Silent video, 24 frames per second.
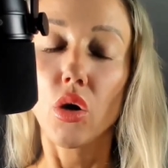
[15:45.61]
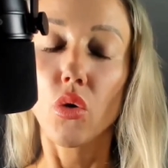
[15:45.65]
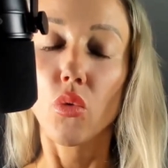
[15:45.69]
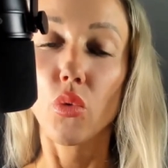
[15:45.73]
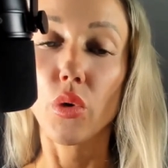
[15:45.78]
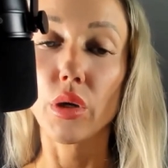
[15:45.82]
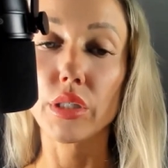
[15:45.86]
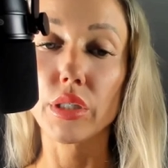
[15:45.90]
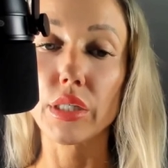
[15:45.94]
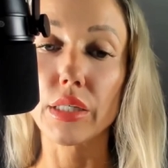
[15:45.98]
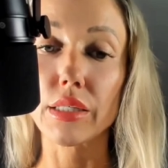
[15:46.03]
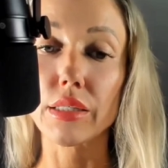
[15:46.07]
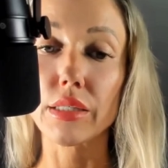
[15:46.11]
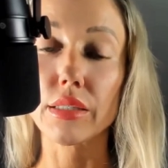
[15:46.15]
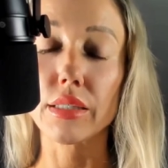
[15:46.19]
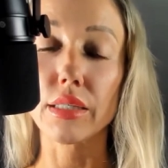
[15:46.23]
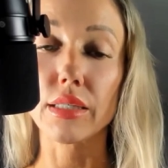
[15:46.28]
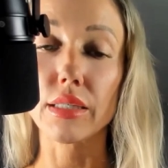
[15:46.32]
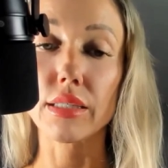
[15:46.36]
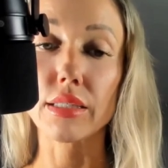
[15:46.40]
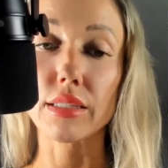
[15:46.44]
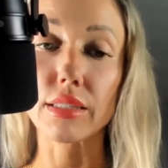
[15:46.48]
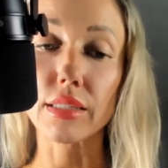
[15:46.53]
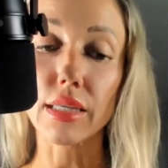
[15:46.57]
which is
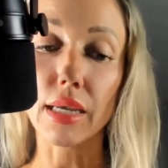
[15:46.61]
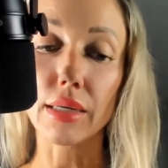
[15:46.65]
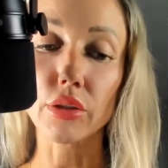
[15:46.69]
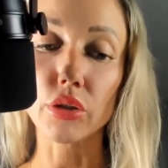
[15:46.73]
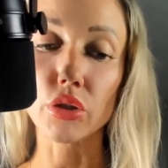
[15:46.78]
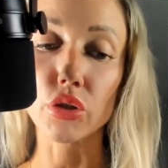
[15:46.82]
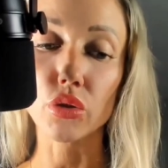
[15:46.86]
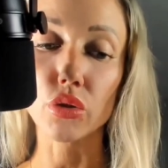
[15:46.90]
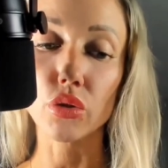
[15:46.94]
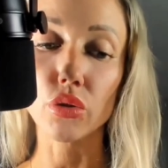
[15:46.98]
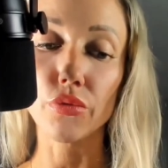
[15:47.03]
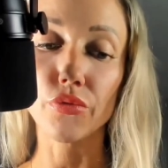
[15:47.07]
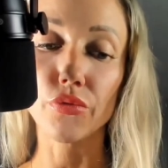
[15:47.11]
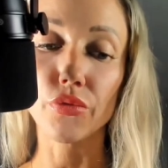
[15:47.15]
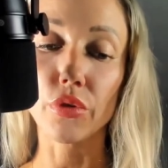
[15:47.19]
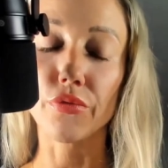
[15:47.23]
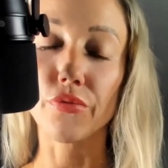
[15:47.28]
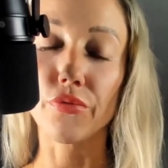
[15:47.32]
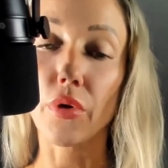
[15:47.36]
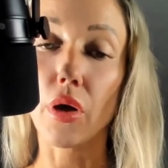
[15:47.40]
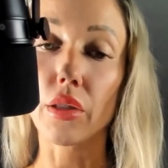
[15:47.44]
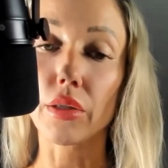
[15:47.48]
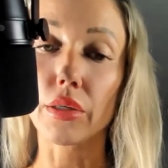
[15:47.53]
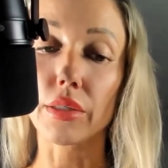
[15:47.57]
essential for
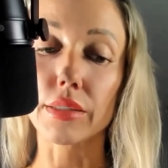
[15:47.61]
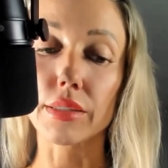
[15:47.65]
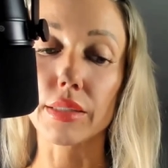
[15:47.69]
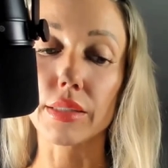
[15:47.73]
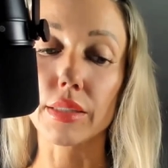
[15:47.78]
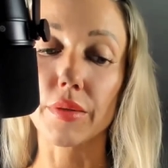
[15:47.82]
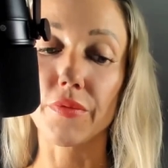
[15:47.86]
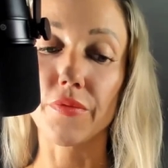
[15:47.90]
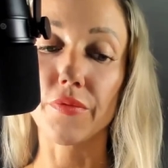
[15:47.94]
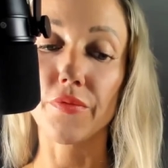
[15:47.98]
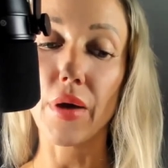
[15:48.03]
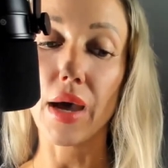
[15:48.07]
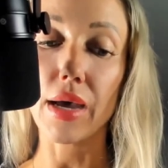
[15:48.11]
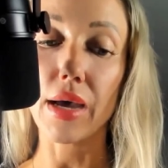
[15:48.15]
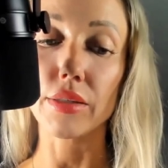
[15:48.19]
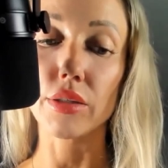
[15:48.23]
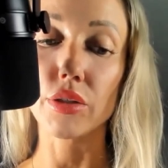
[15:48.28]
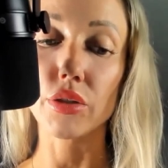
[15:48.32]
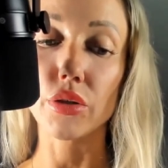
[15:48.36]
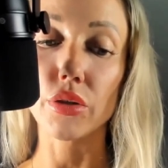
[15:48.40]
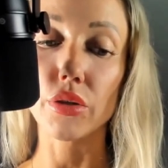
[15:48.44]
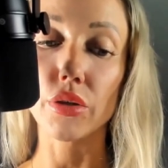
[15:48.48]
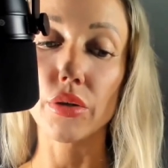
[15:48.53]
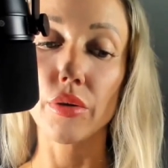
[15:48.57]
falling asleep
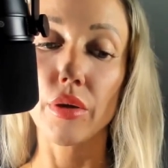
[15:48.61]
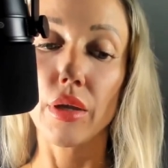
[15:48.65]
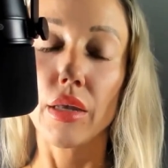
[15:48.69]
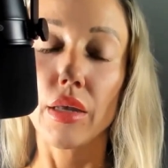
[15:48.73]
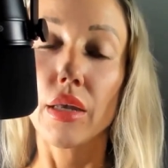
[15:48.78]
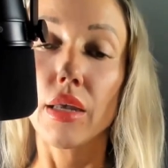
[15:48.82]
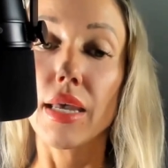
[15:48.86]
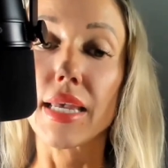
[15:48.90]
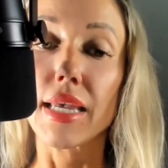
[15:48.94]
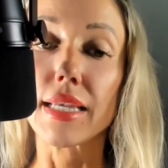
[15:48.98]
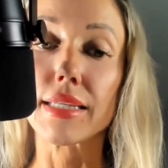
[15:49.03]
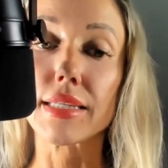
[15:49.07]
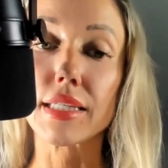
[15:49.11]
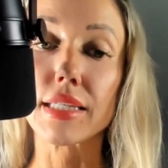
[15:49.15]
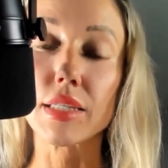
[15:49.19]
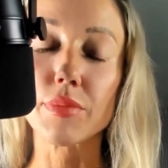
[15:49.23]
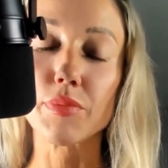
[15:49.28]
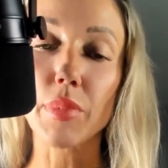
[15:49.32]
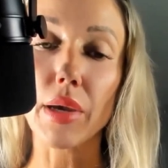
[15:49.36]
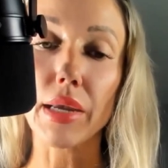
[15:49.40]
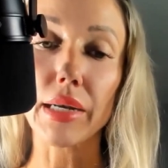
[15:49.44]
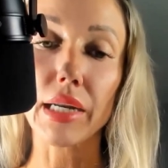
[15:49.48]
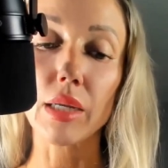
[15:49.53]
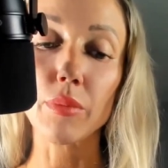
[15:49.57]
faster,
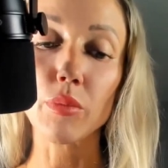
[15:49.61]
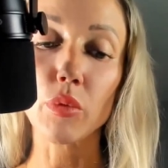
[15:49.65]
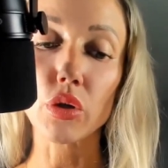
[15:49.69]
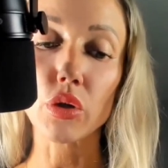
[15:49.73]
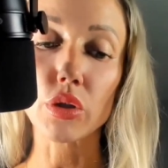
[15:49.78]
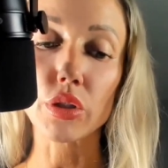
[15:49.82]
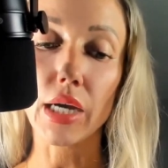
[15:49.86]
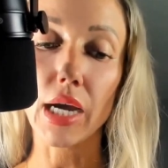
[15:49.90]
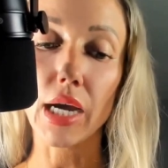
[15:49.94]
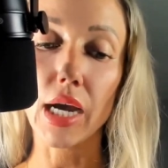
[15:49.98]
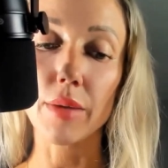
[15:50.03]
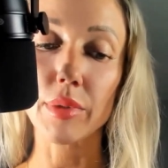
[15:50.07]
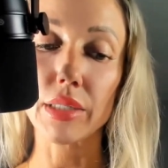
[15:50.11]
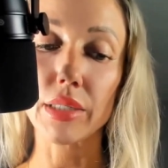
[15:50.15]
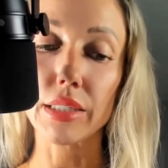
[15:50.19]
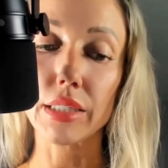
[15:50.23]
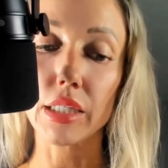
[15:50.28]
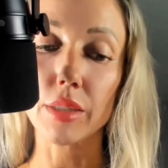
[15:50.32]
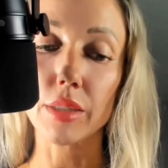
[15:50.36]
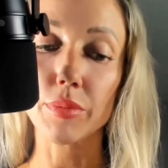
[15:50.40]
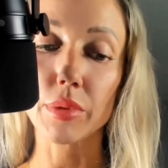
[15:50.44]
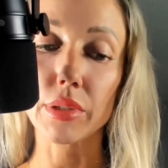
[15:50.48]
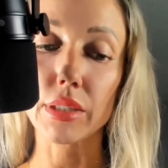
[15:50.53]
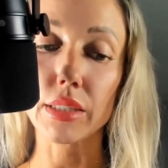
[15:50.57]
spending more time in
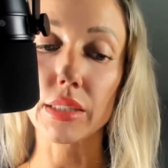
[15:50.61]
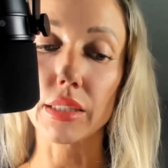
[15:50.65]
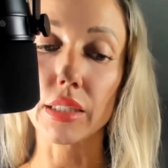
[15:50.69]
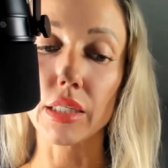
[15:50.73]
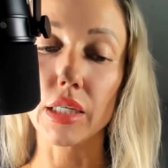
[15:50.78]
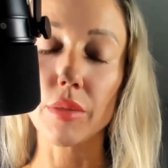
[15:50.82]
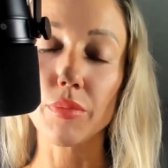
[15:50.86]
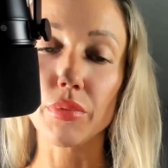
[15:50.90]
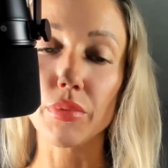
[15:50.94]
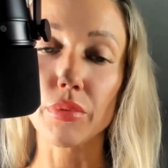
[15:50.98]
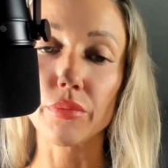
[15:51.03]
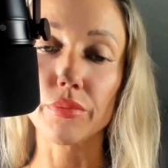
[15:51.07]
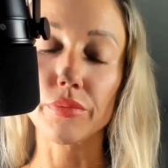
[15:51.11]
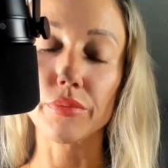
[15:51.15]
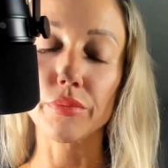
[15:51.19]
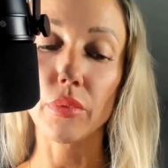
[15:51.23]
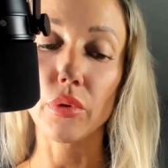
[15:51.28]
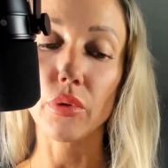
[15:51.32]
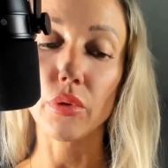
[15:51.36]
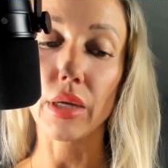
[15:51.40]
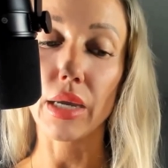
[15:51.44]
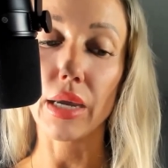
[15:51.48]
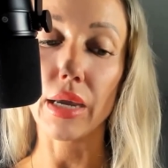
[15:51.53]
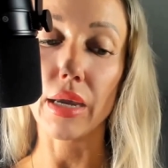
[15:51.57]
deep sleep,
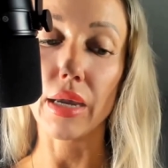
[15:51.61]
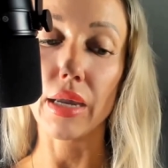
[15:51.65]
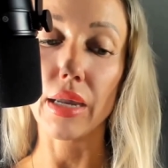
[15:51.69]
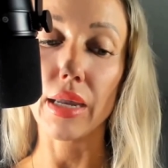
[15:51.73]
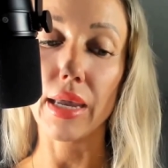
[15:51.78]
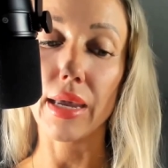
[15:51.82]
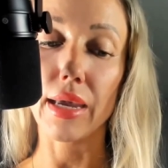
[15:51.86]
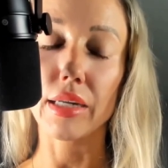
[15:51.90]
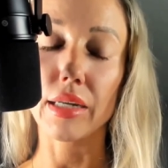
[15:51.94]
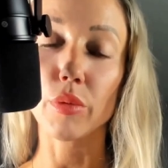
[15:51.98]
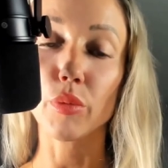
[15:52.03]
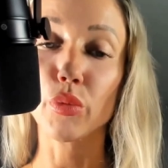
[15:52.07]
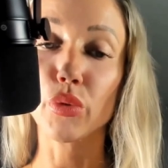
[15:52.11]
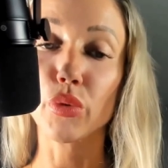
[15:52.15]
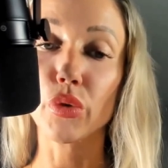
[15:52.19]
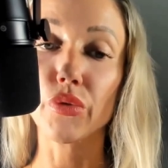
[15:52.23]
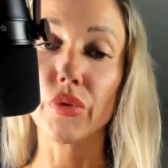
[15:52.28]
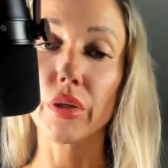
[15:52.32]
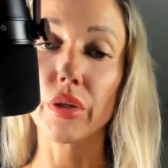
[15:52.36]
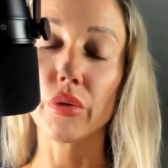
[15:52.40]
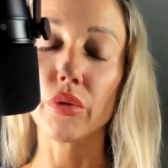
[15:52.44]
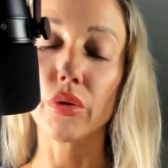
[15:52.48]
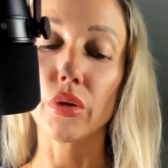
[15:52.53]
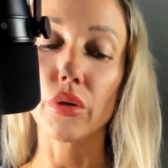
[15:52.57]
okay, and
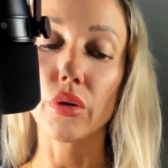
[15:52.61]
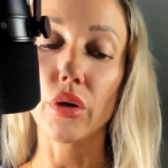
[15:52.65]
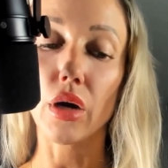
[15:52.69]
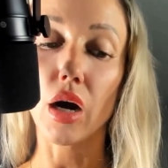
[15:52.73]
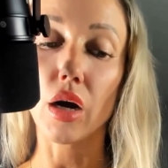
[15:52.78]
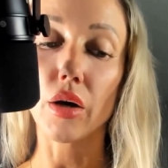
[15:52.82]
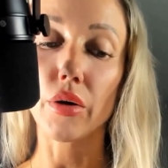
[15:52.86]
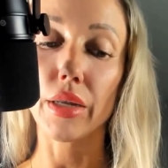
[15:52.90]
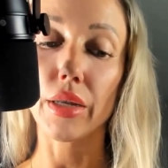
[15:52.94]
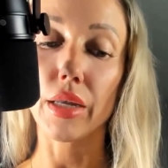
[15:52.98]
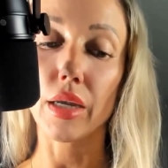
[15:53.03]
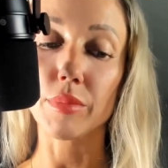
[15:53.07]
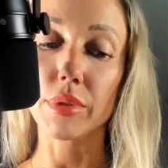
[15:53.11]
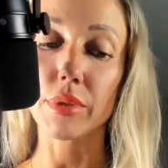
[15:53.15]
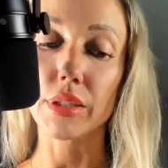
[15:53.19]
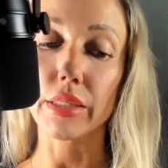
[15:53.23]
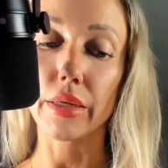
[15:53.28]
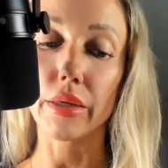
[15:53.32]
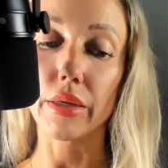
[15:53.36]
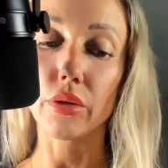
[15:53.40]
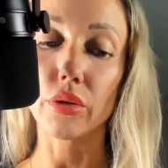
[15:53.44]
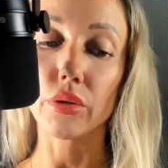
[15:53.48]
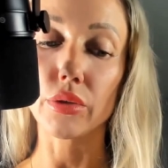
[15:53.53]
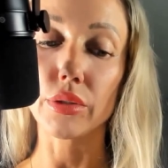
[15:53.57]
improving your REM
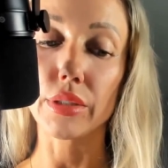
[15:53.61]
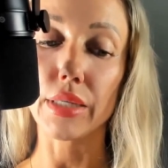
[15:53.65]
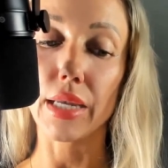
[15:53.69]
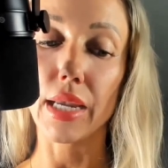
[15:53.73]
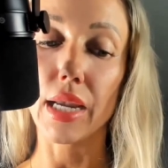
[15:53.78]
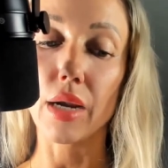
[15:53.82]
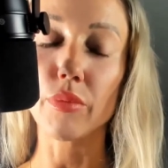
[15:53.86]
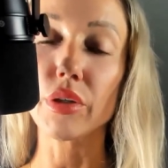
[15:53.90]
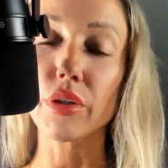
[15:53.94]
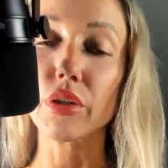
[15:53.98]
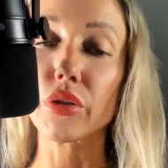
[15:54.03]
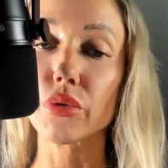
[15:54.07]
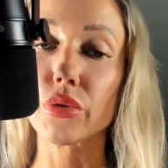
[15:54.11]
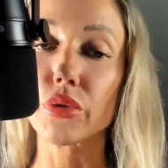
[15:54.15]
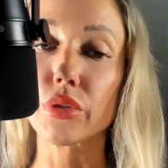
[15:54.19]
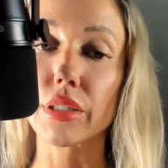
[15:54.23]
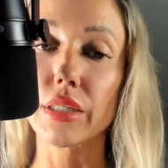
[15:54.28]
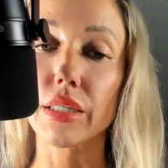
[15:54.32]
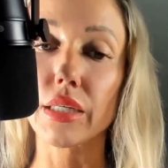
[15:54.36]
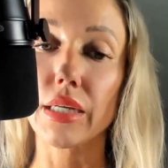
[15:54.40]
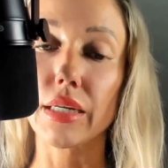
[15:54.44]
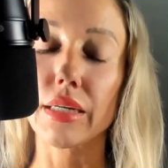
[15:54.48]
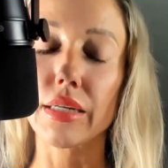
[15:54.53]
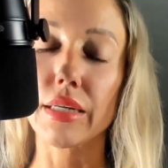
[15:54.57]
cycles and
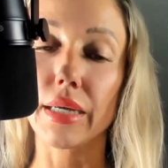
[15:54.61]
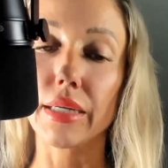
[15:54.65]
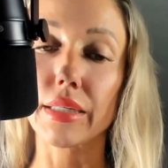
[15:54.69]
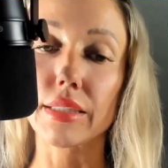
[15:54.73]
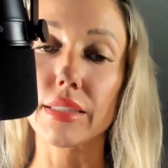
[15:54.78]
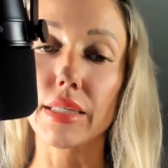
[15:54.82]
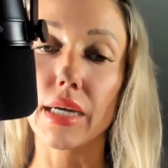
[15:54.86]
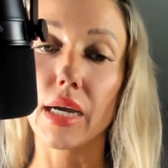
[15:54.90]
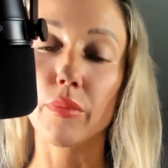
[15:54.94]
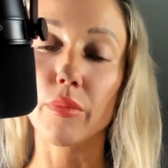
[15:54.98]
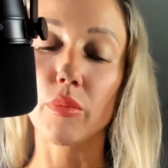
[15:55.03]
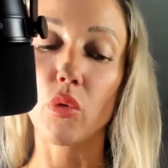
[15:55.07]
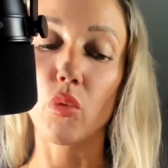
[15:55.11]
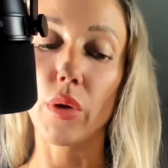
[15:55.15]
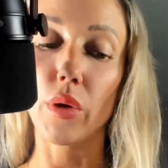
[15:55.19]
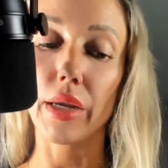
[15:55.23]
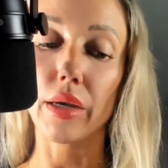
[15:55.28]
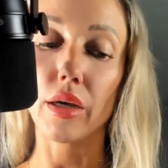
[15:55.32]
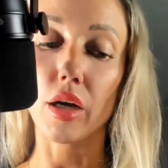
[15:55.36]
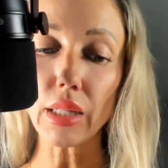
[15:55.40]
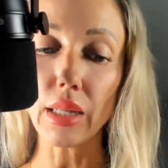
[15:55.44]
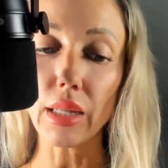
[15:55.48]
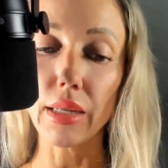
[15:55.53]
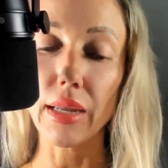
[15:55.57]
reducing nighttime
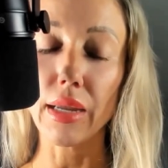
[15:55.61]
wake up.